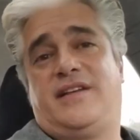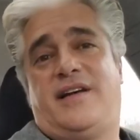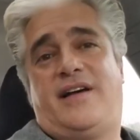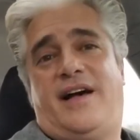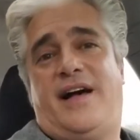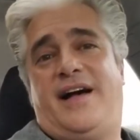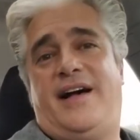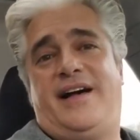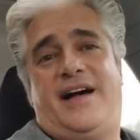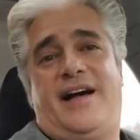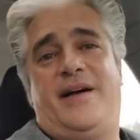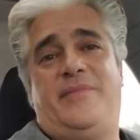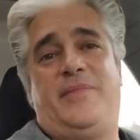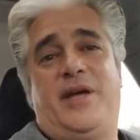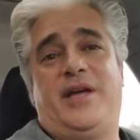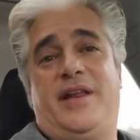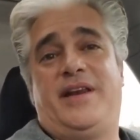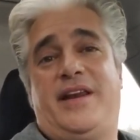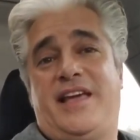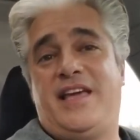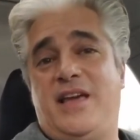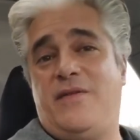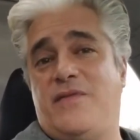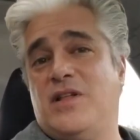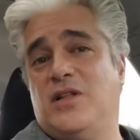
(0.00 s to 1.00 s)
I, I,
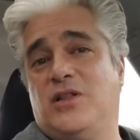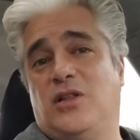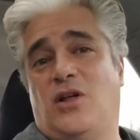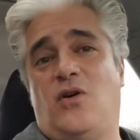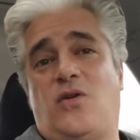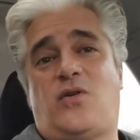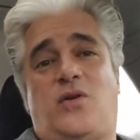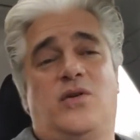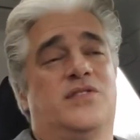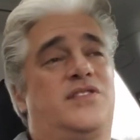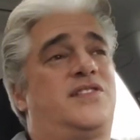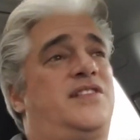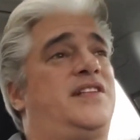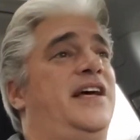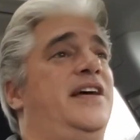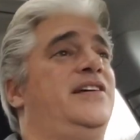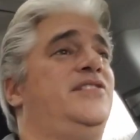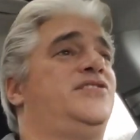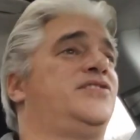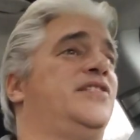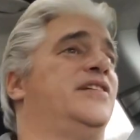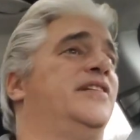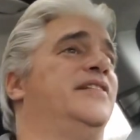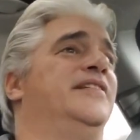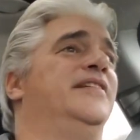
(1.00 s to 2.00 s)
mean, even a local
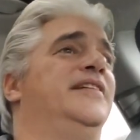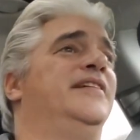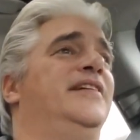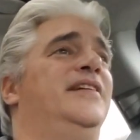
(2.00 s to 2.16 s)
station